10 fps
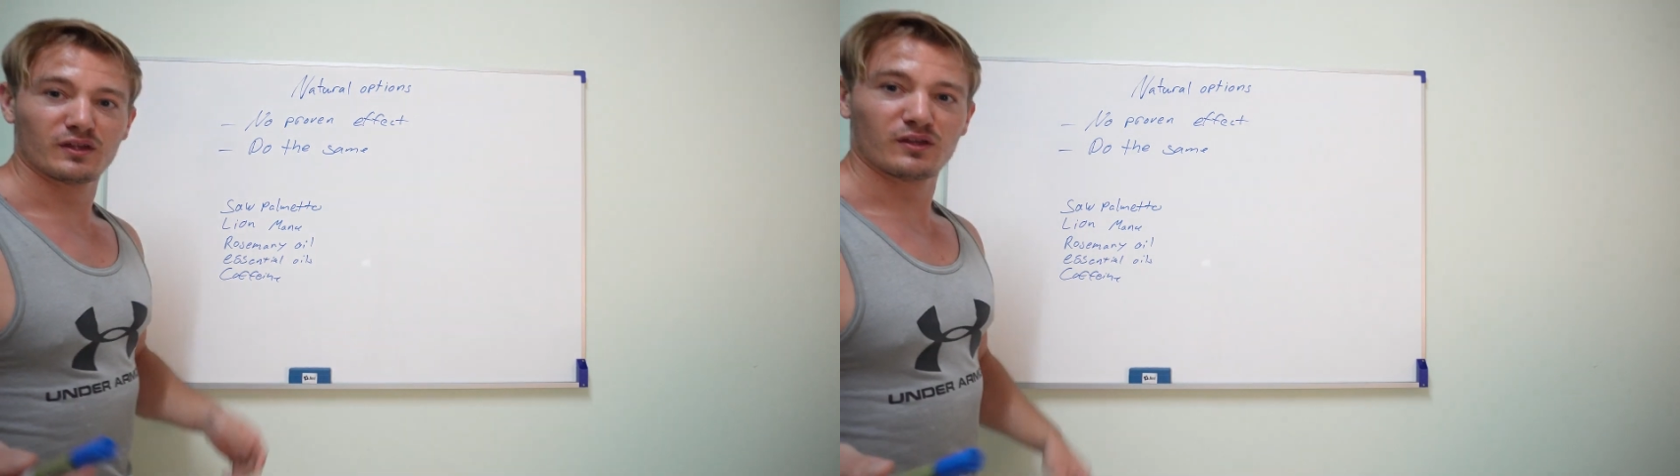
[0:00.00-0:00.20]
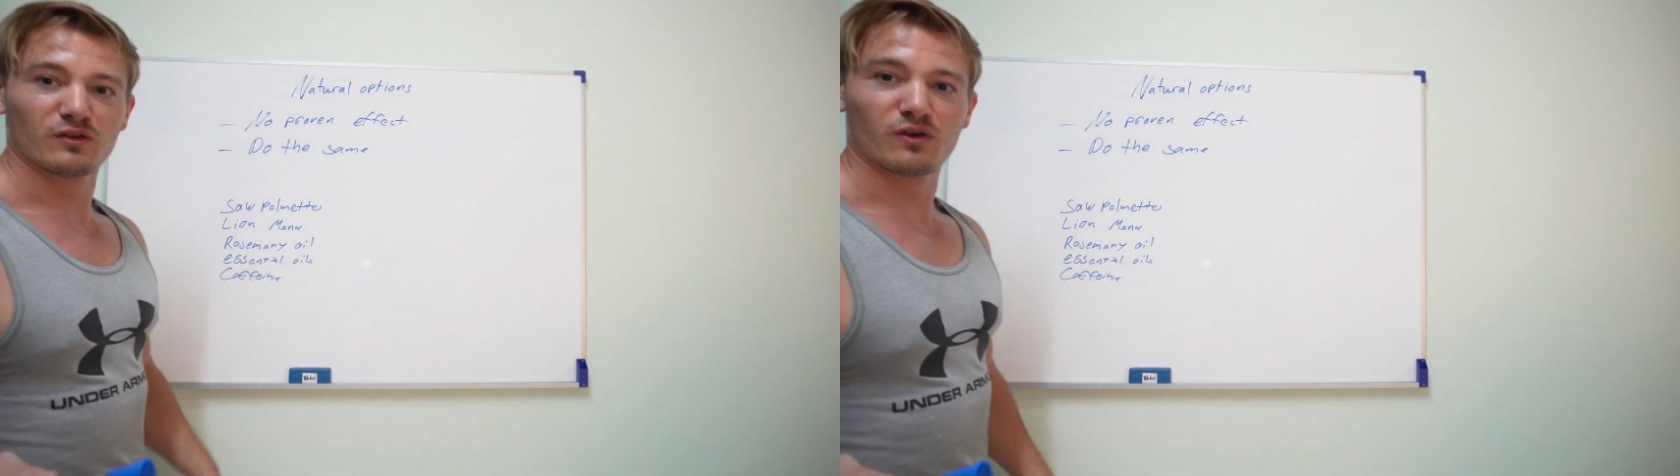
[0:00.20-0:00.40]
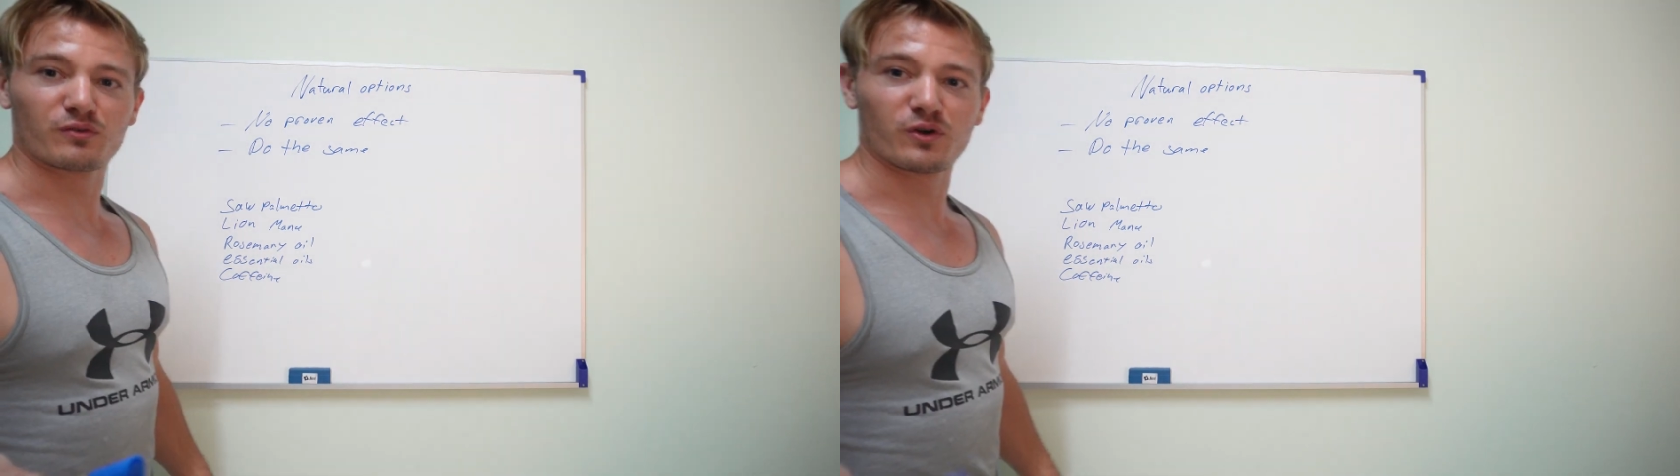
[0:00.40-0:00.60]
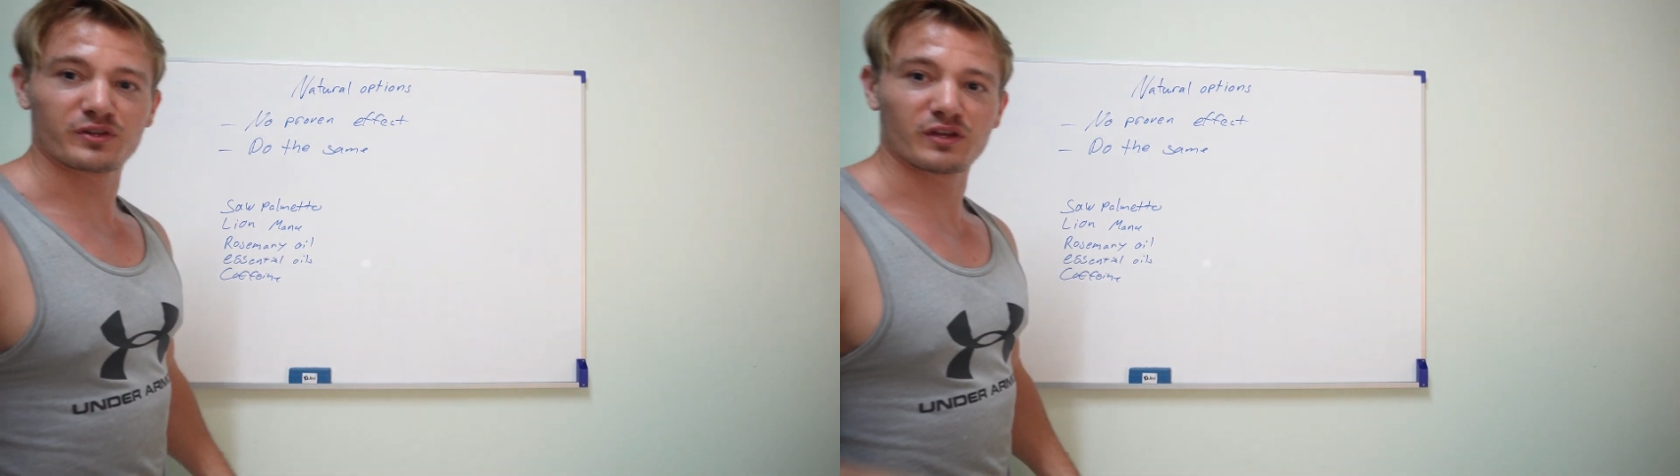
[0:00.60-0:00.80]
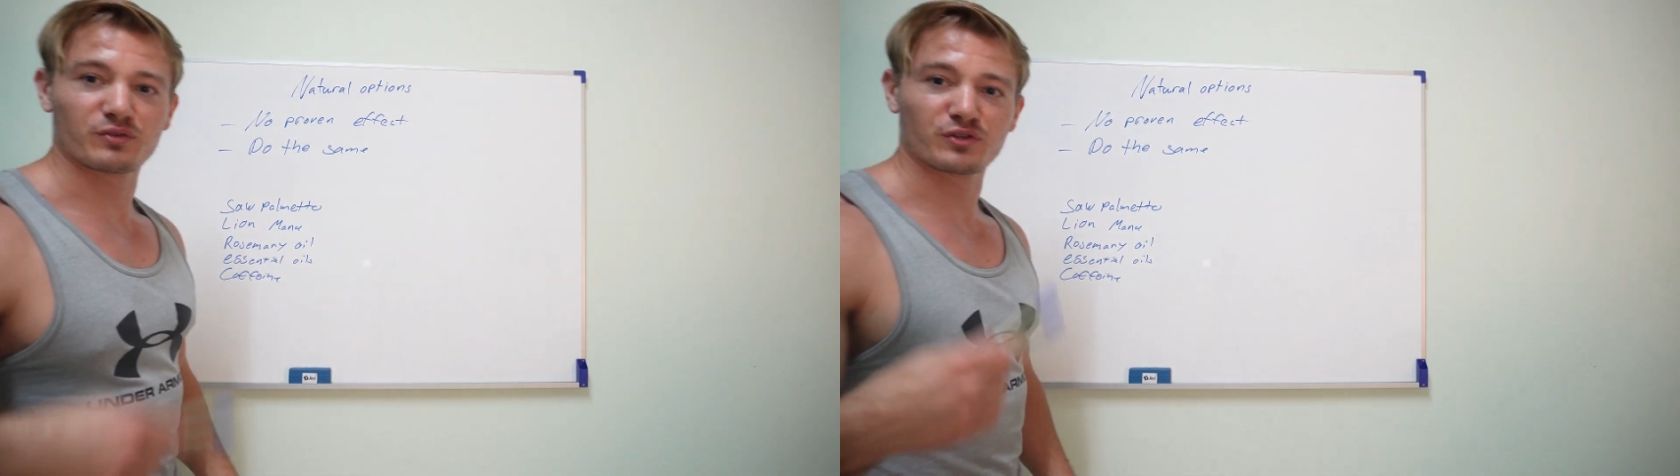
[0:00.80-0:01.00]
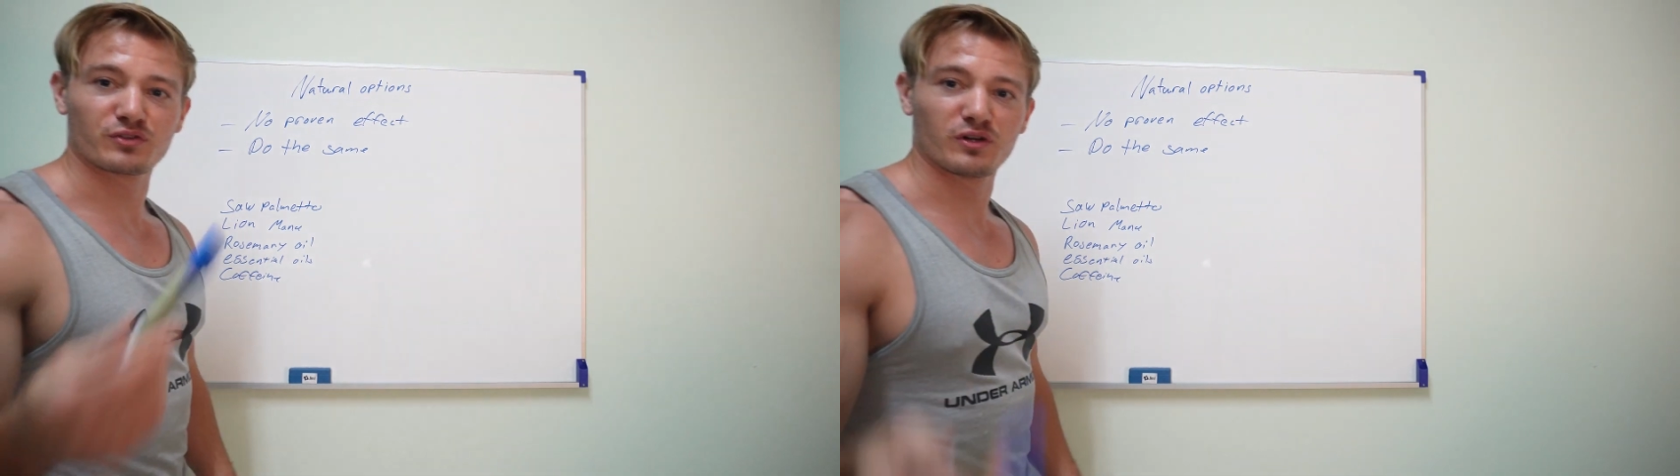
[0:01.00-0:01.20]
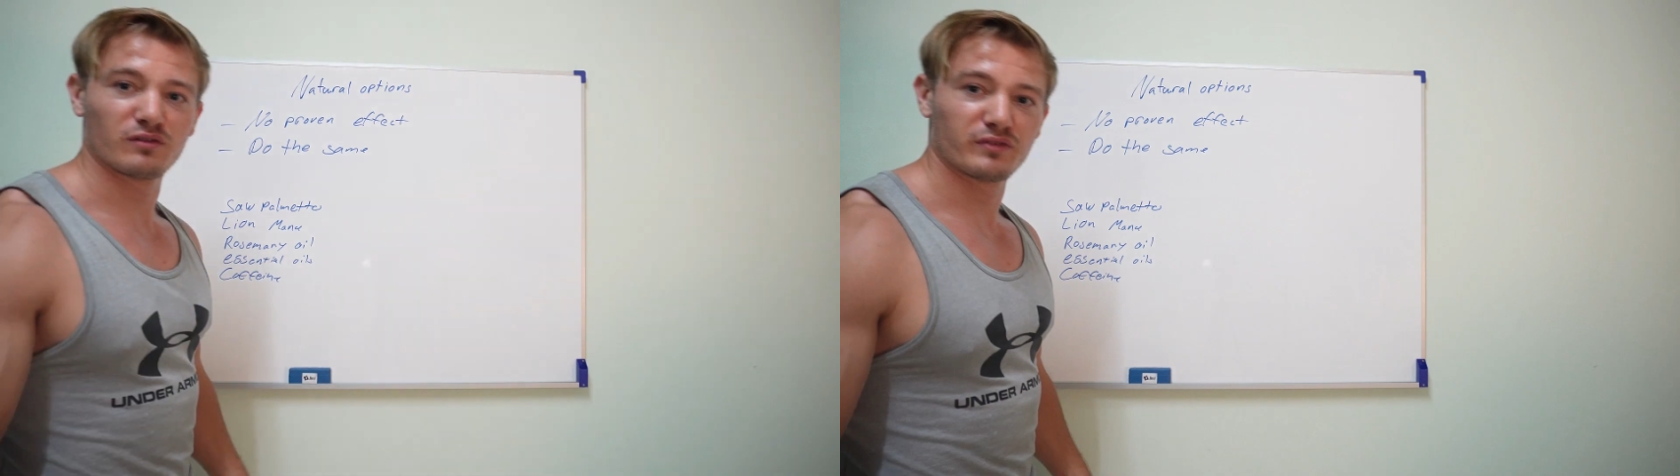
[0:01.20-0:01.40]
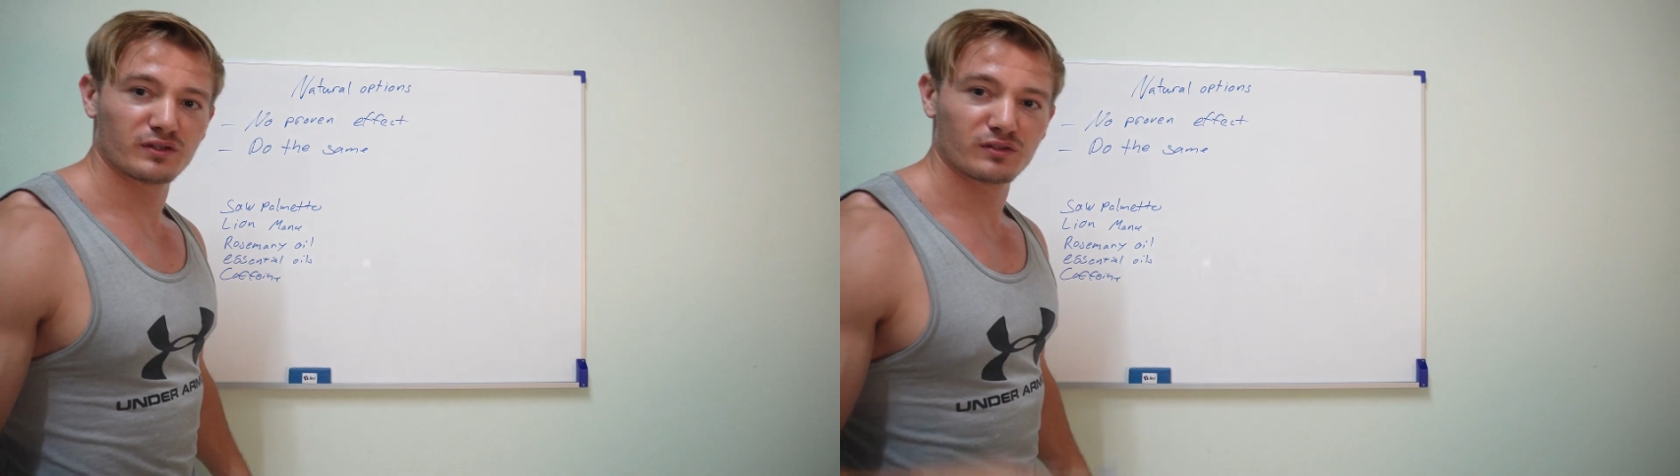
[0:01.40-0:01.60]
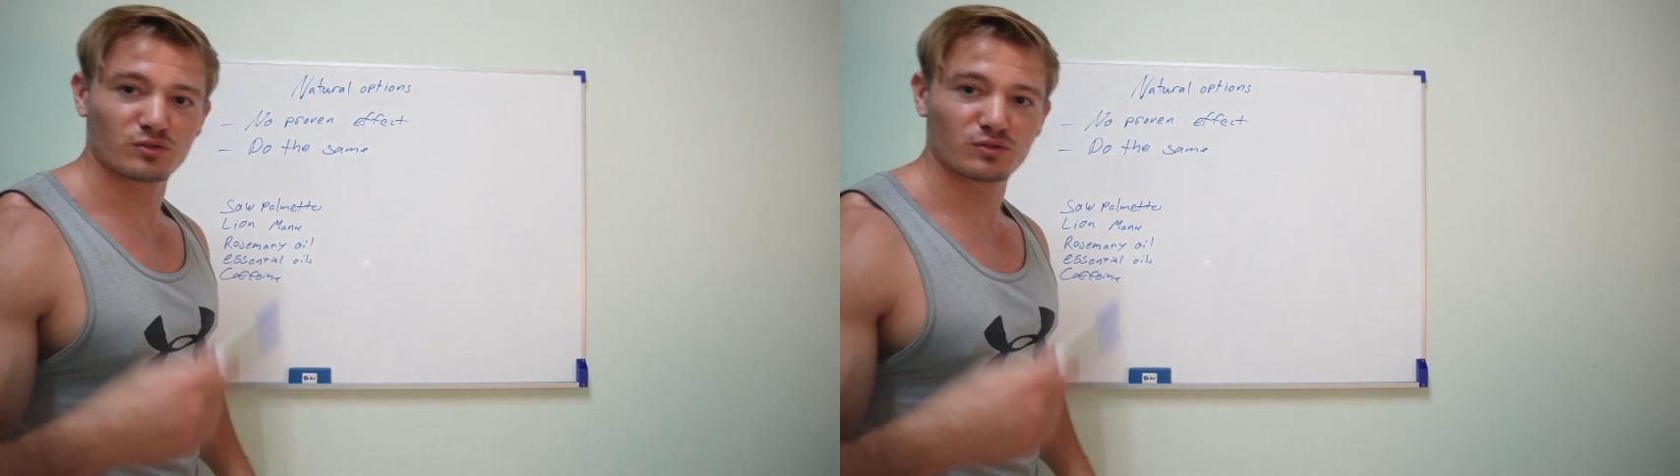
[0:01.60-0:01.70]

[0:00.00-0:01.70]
you of course have your solvent